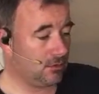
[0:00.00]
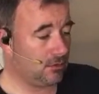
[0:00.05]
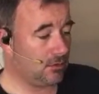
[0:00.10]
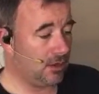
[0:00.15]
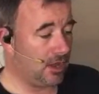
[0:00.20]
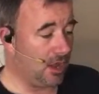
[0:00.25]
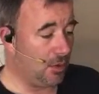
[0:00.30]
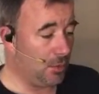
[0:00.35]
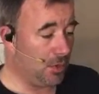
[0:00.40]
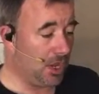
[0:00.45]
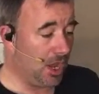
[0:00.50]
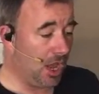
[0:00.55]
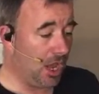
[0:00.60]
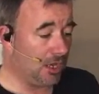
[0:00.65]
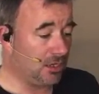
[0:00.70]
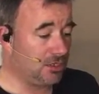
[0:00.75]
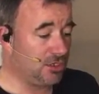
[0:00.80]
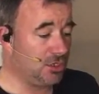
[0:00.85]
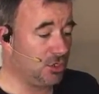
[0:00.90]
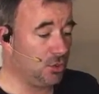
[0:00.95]
And we
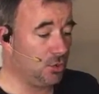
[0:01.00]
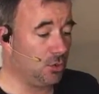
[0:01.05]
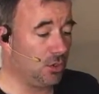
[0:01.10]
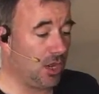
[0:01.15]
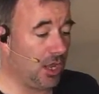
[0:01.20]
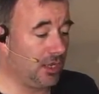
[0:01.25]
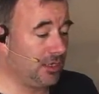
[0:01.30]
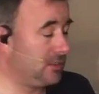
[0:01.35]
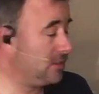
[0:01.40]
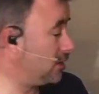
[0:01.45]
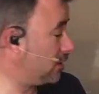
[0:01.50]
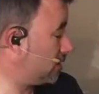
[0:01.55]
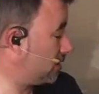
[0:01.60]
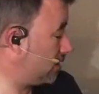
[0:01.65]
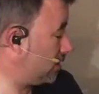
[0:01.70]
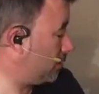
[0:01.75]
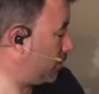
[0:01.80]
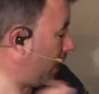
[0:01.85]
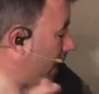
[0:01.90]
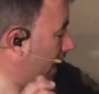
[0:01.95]
got 2
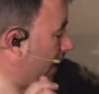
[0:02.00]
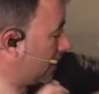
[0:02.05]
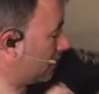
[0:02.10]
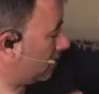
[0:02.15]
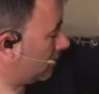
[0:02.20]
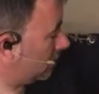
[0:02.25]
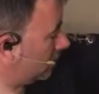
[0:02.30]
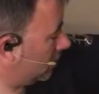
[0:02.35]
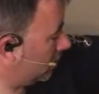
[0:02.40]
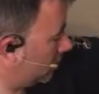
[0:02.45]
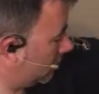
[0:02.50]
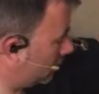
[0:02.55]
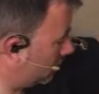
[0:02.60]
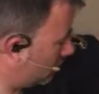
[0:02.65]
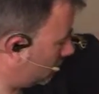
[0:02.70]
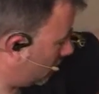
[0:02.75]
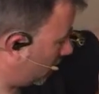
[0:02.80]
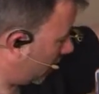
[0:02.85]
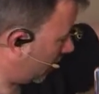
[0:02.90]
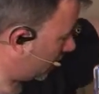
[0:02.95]
9.6s back on
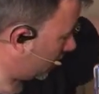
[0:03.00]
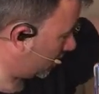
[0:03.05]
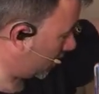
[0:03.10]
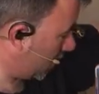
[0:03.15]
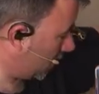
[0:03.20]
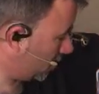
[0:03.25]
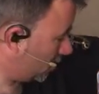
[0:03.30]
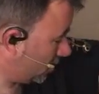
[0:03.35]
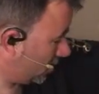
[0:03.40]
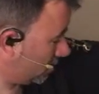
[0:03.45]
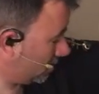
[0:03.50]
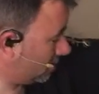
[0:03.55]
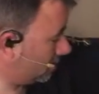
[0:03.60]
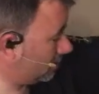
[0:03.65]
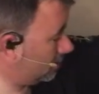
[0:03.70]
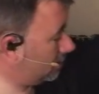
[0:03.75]
the animations.